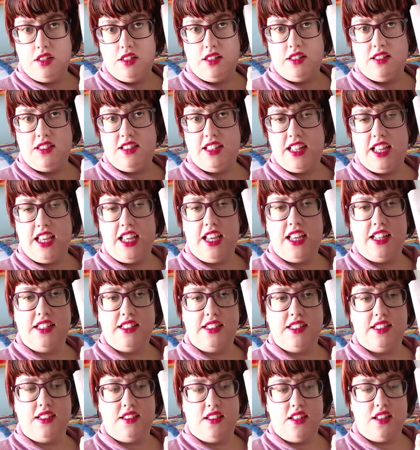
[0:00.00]

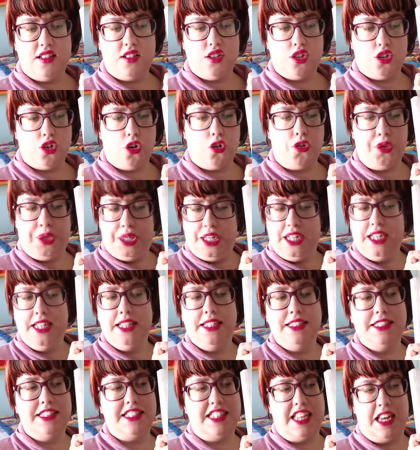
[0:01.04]
this story
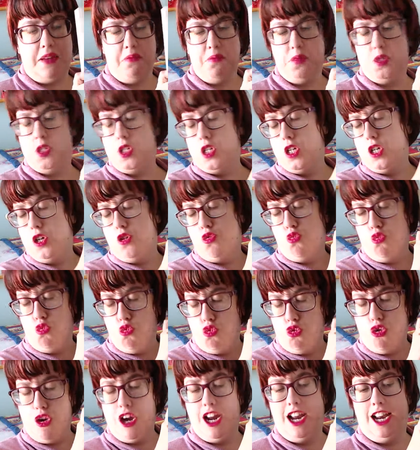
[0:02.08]
seems
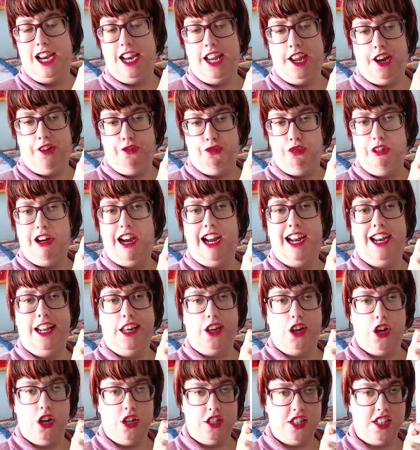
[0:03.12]
really, really
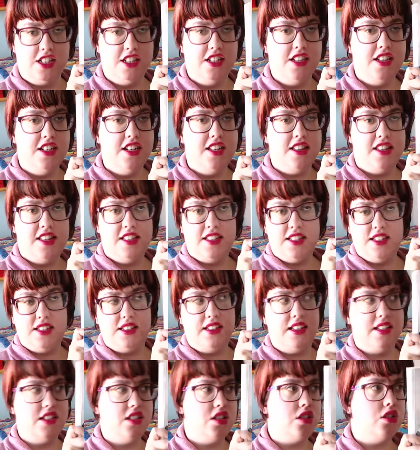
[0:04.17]
good. This is
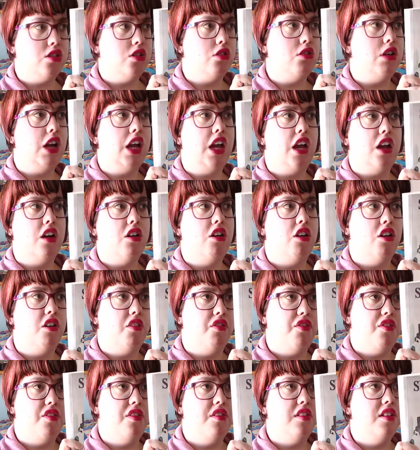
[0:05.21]
the story
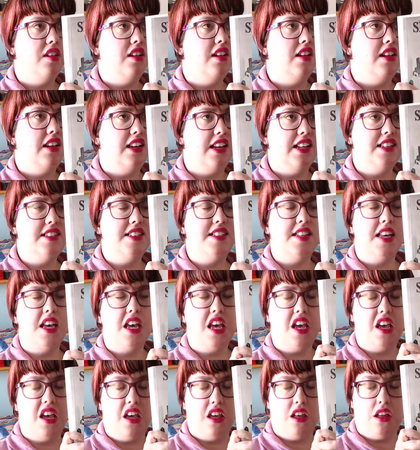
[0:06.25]
of, let's
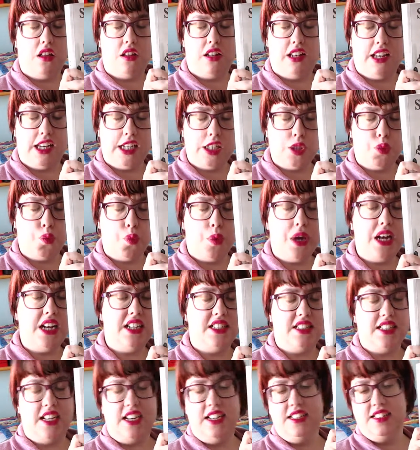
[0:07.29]

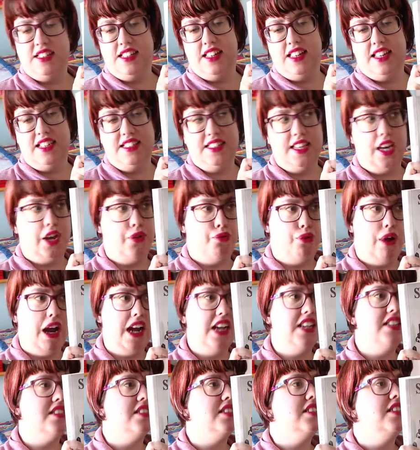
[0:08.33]
wait until I say it
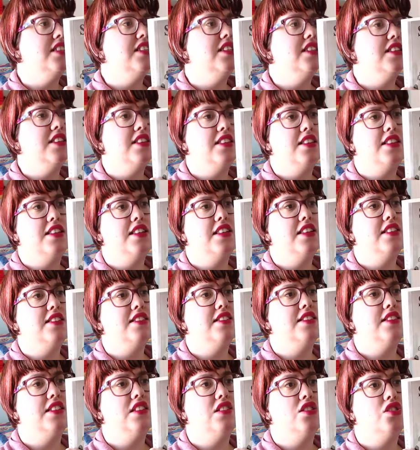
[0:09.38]
right. This is
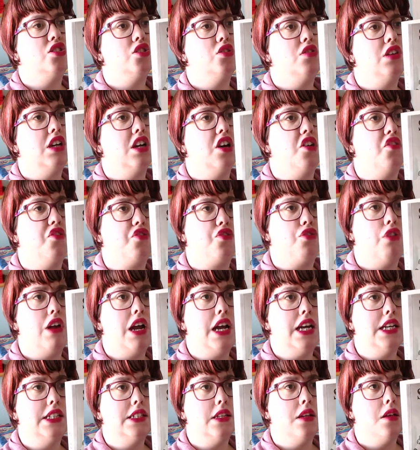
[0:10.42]
the story of
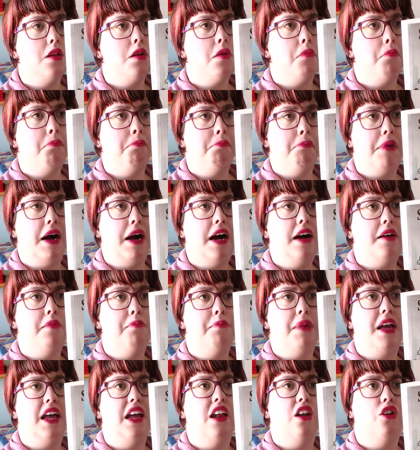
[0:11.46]
Grace
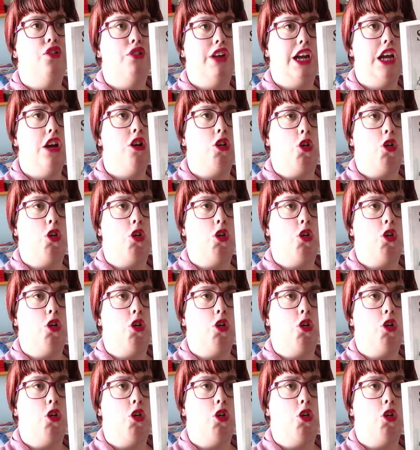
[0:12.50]
Mallory,